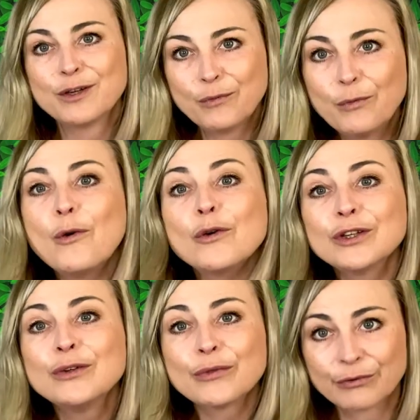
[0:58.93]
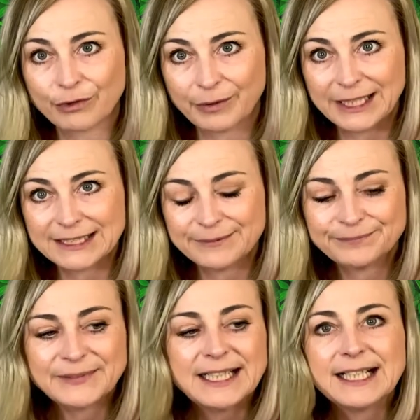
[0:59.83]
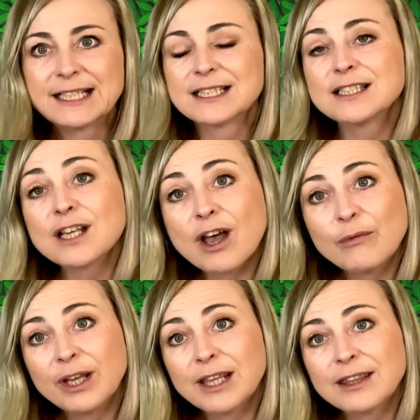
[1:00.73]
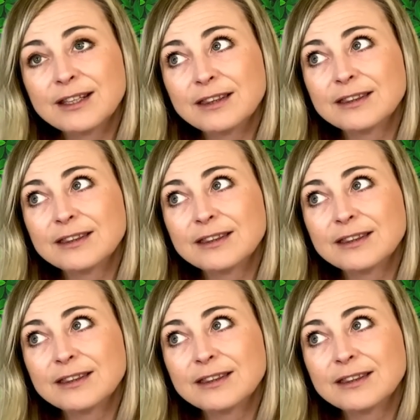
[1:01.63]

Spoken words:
to walk you through it. Now, to start with,